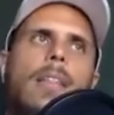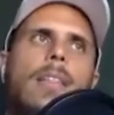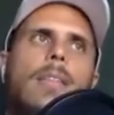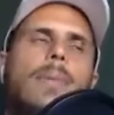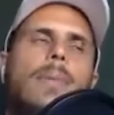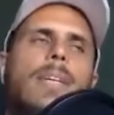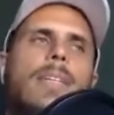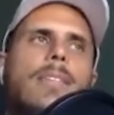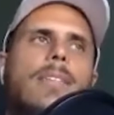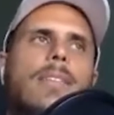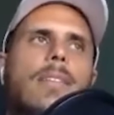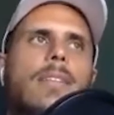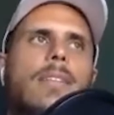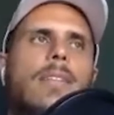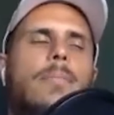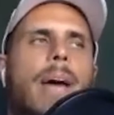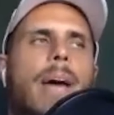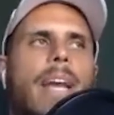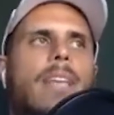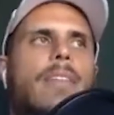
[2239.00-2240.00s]
basically
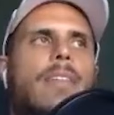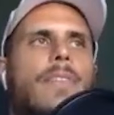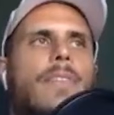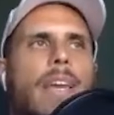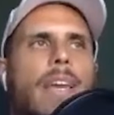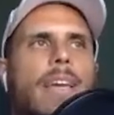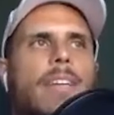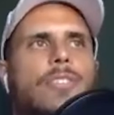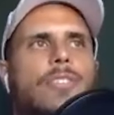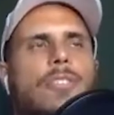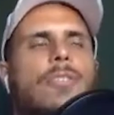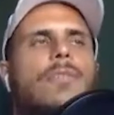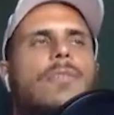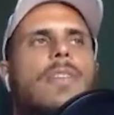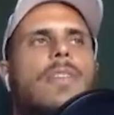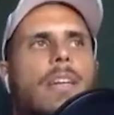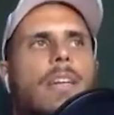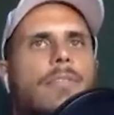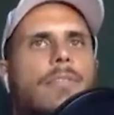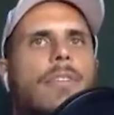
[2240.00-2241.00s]
the magnification of
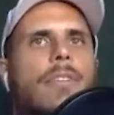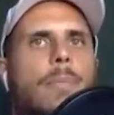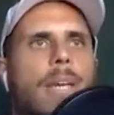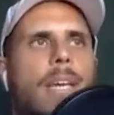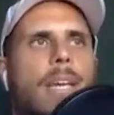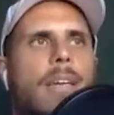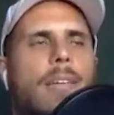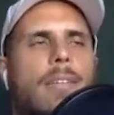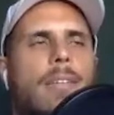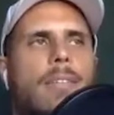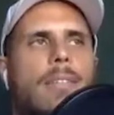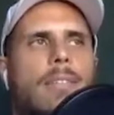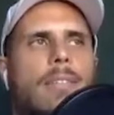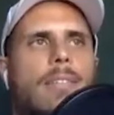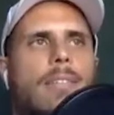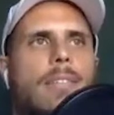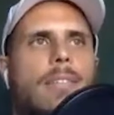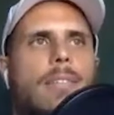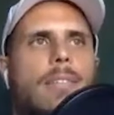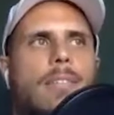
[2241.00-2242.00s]
the everyman
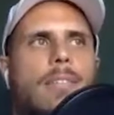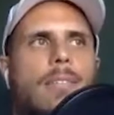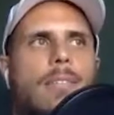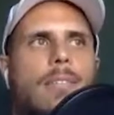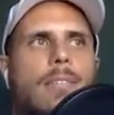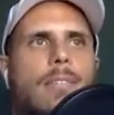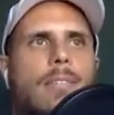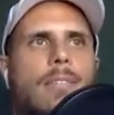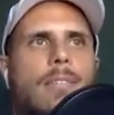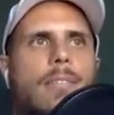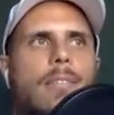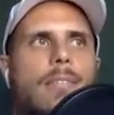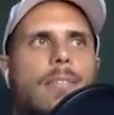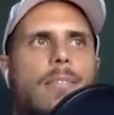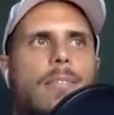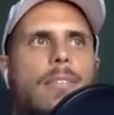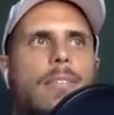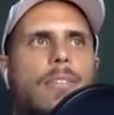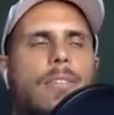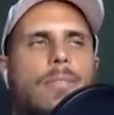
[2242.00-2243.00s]
and,
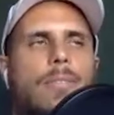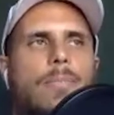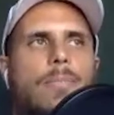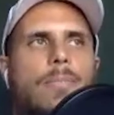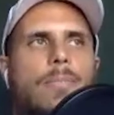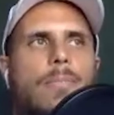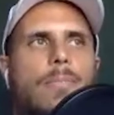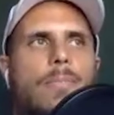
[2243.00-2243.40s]
you know,